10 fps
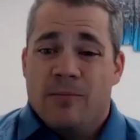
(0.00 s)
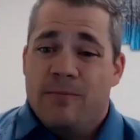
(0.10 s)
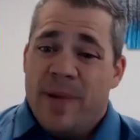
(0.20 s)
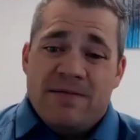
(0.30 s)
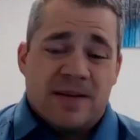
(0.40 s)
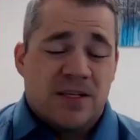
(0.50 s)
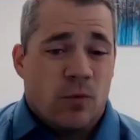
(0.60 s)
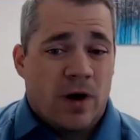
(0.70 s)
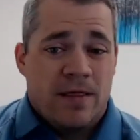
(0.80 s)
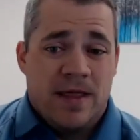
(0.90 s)
Benefits are
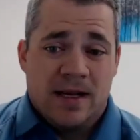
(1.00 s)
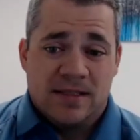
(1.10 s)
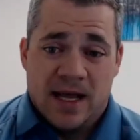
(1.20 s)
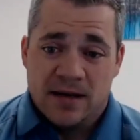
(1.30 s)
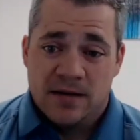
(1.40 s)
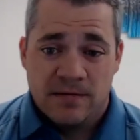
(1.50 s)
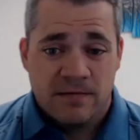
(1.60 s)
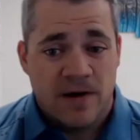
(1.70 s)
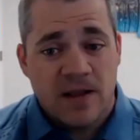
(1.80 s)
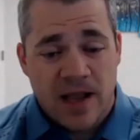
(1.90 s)
one of the things that,
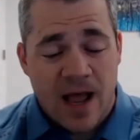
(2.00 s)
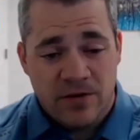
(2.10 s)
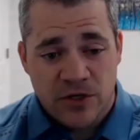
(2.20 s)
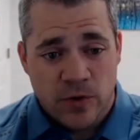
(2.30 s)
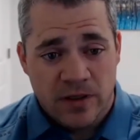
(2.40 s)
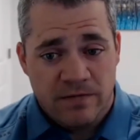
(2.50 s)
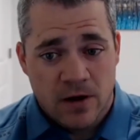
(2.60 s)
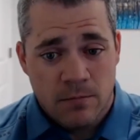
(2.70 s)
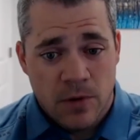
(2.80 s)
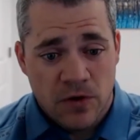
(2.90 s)
frankly, I've enjoyed the very
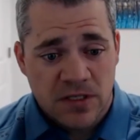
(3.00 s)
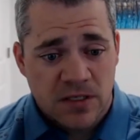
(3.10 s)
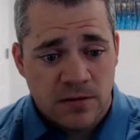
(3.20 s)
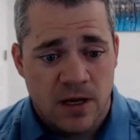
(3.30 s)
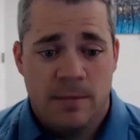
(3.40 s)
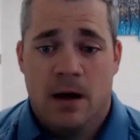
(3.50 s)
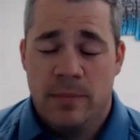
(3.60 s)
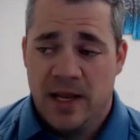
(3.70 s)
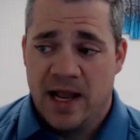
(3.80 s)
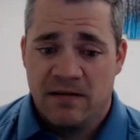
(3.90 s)
most about
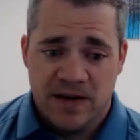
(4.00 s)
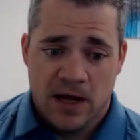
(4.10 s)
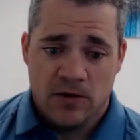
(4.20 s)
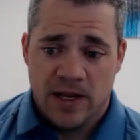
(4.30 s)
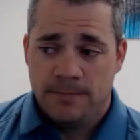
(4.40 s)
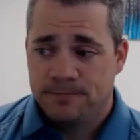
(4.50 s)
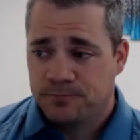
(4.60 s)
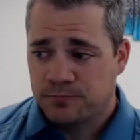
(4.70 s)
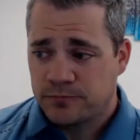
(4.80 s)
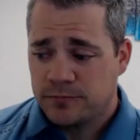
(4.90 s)
being at Fidelity.
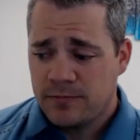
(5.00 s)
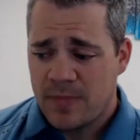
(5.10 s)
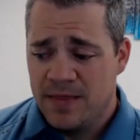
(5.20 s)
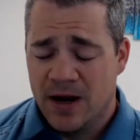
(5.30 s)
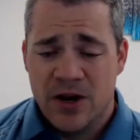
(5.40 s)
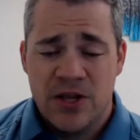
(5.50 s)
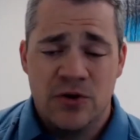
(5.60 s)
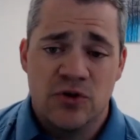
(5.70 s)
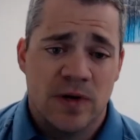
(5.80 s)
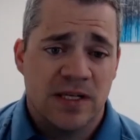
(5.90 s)
They're a
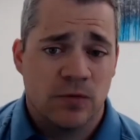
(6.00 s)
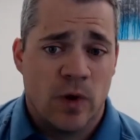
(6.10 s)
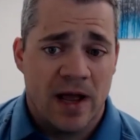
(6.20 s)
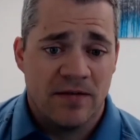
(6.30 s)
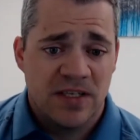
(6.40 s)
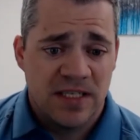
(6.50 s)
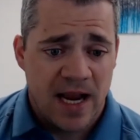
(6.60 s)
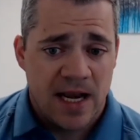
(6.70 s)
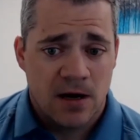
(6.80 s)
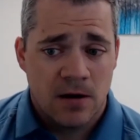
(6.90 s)
huge reason why I've
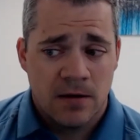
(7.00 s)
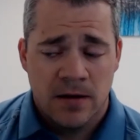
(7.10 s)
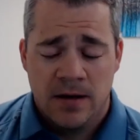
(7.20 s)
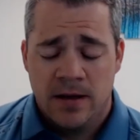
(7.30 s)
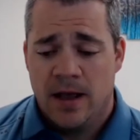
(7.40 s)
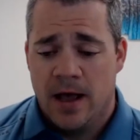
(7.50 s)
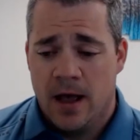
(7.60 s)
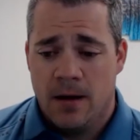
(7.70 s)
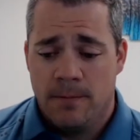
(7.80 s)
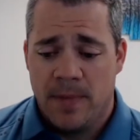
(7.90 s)
stayed here
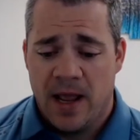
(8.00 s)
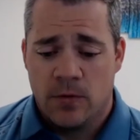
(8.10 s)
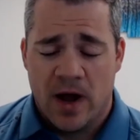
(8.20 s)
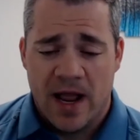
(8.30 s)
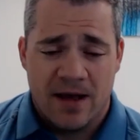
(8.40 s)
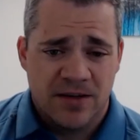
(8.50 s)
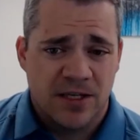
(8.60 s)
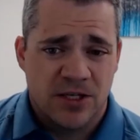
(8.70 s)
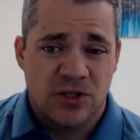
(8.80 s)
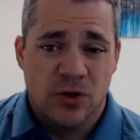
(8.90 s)
and why I have
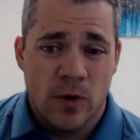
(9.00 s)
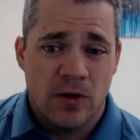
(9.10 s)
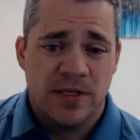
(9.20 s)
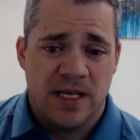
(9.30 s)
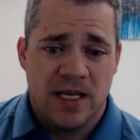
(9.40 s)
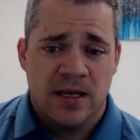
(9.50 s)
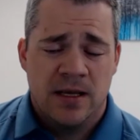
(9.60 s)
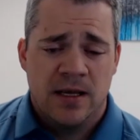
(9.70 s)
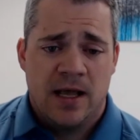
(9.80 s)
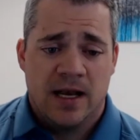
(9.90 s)
such loyalty
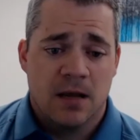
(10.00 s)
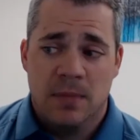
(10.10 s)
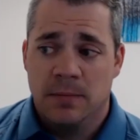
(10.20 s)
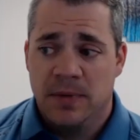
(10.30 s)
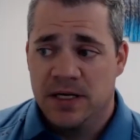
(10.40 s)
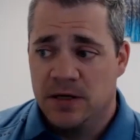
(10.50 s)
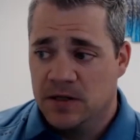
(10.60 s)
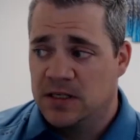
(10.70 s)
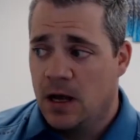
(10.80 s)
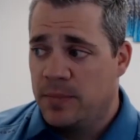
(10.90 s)
and commitment to
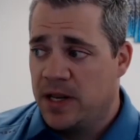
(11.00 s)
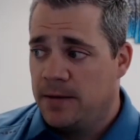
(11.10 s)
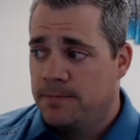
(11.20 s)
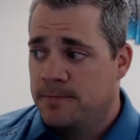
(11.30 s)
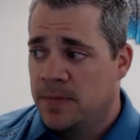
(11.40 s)
this company.